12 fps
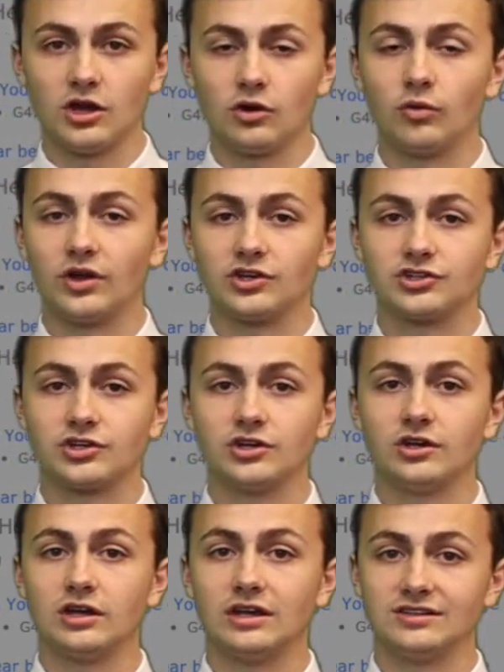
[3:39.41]
which
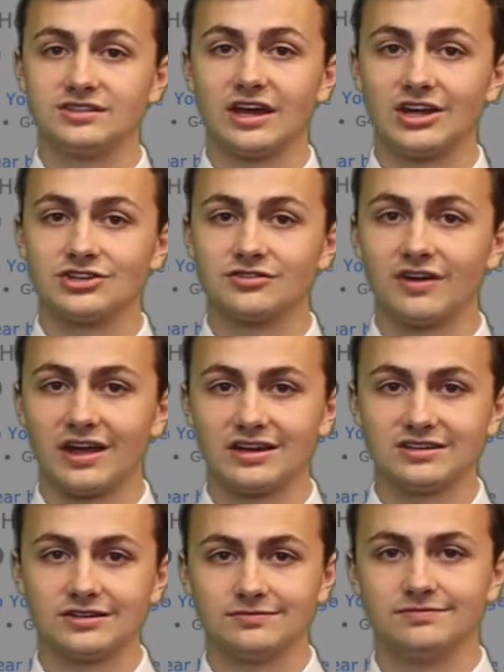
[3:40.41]
is the age of 8.